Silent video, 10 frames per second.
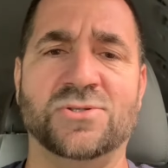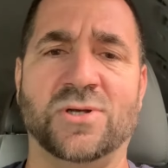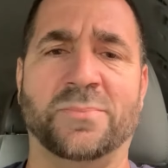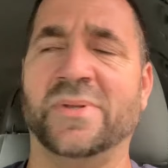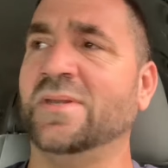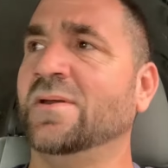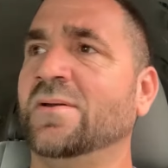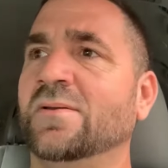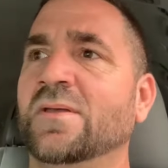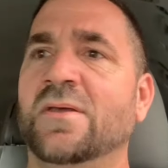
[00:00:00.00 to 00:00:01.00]
jump in there
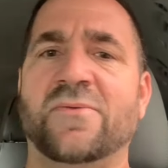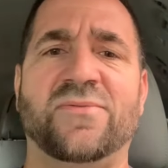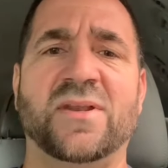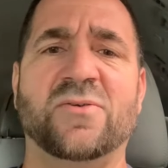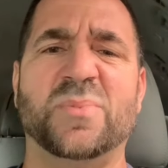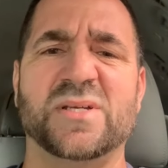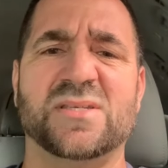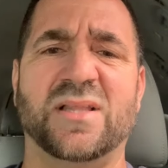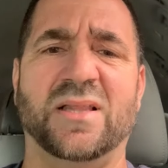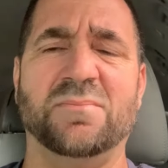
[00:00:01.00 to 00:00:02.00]
and feed everybody's